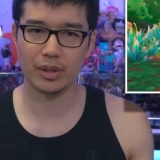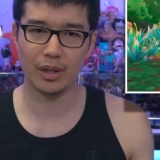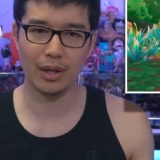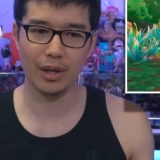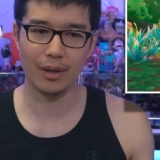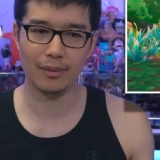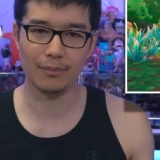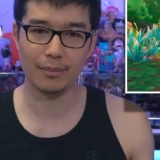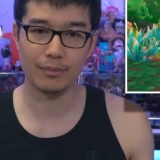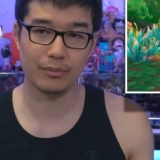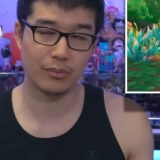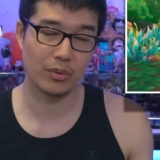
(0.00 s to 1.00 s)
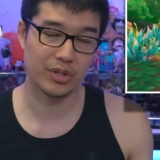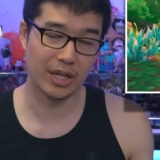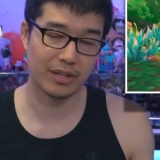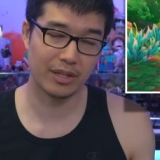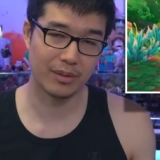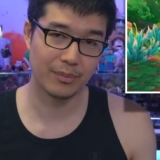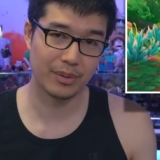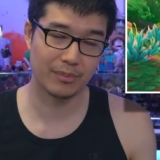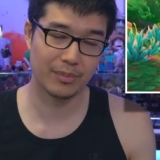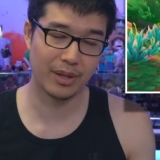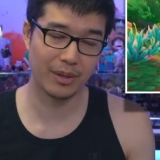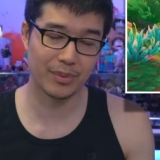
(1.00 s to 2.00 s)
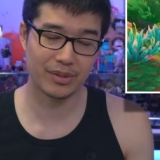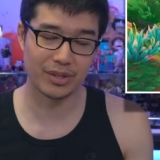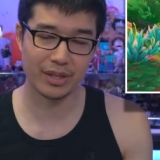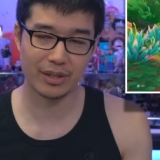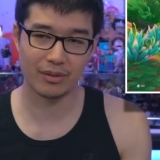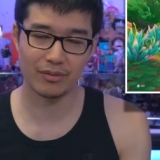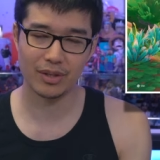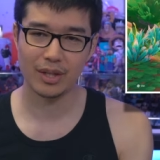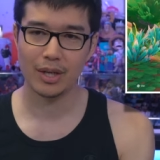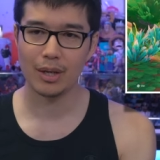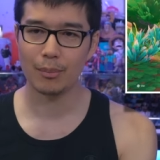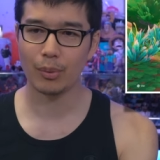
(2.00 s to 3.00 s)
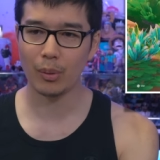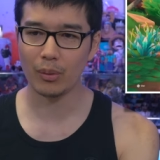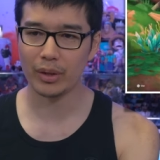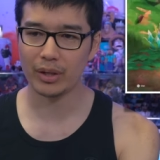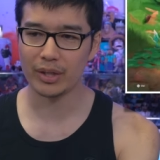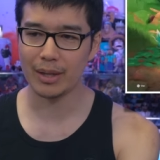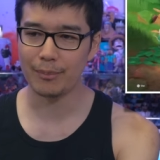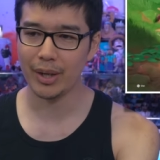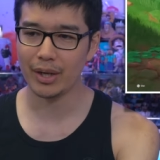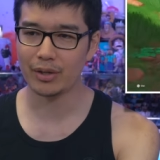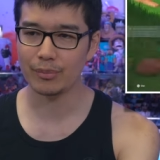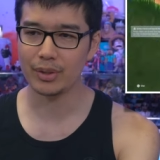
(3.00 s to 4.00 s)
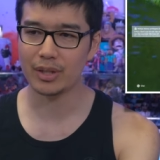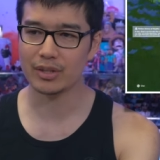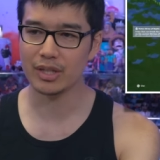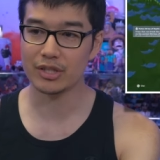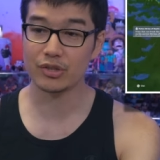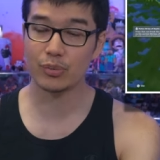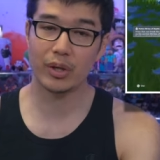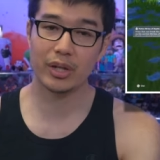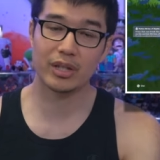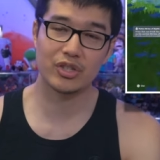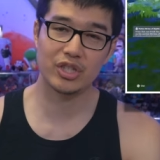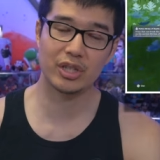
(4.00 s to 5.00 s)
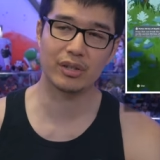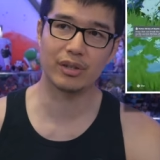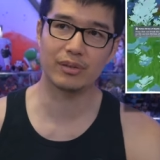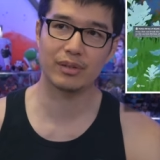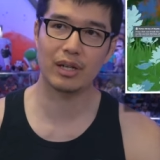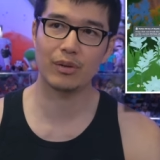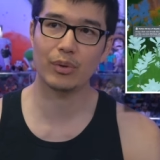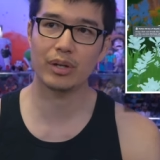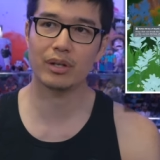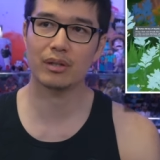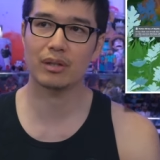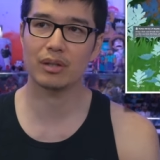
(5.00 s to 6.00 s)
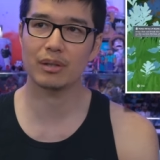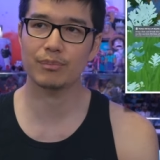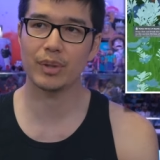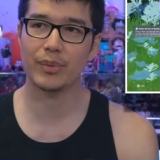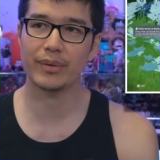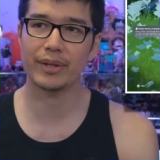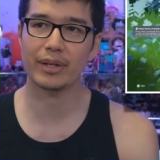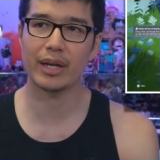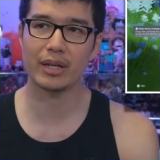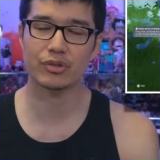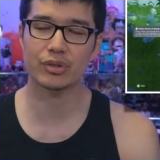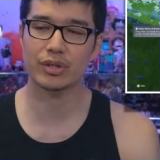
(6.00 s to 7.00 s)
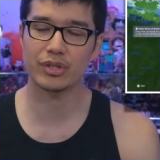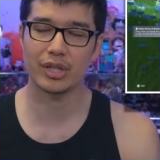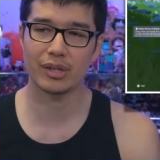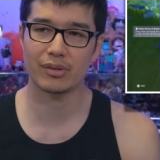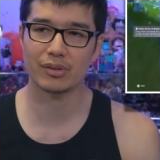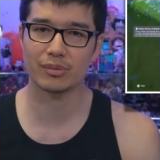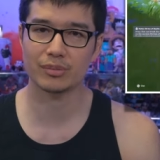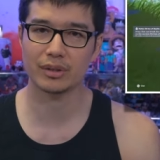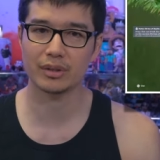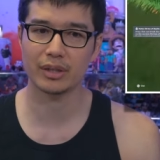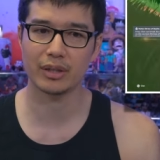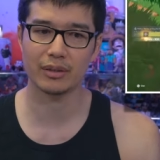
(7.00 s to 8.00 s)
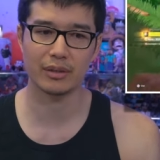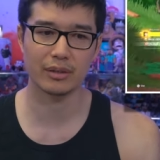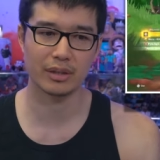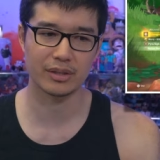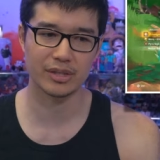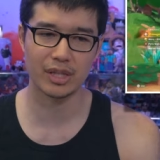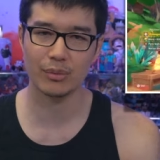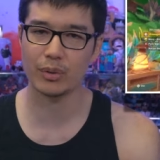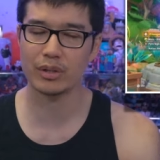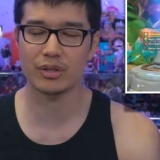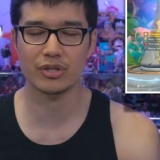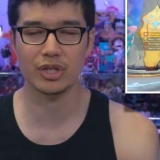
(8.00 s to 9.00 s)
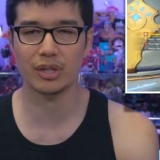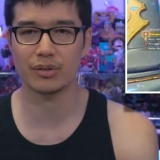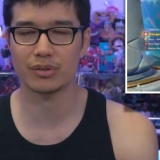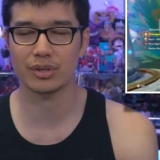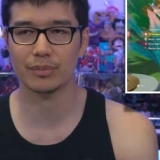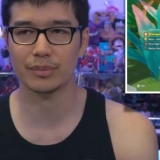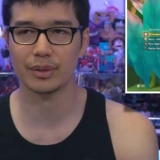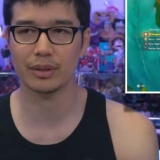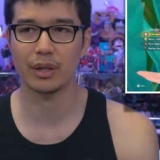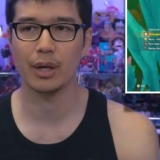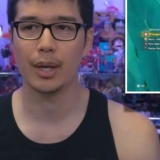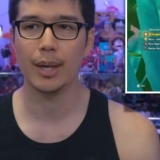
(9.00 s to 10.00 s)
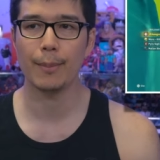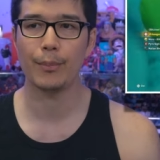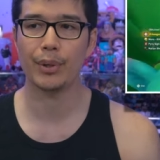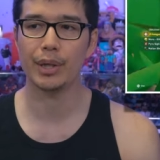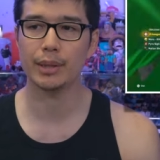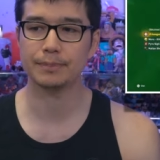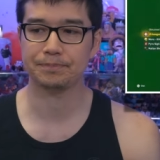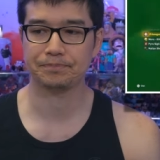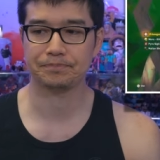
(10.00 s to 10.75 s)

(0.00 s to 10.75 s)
um, which I did made a mistake of pulling on that banner because I just wanted Kachina. I wanted maybe like an extra Kachina or something, like a like a C1 Kachina or something, but